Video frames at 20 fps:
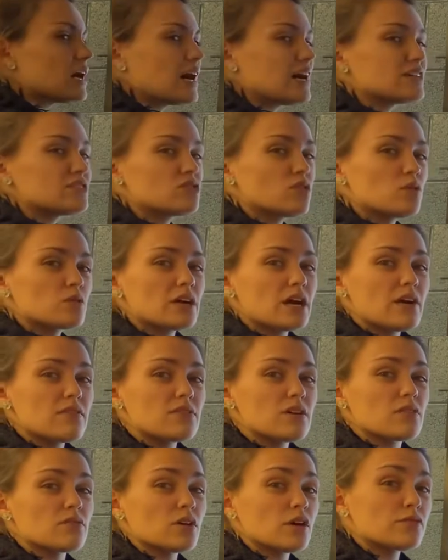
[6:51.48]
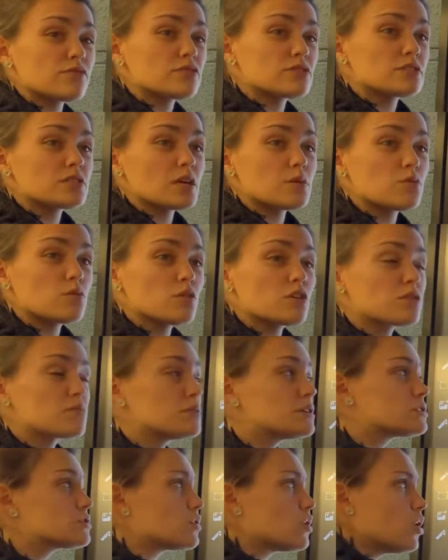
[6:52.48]
I don't have that reference table with
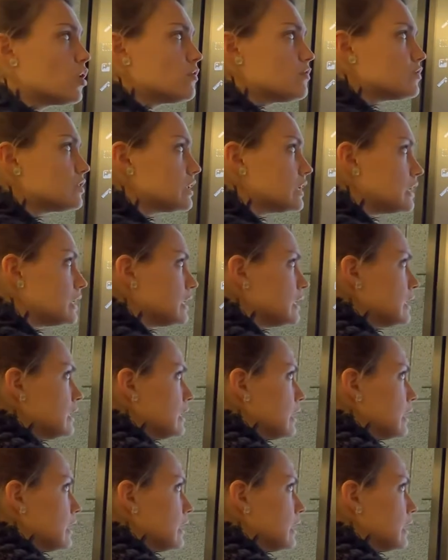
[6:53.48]
me, so hopefully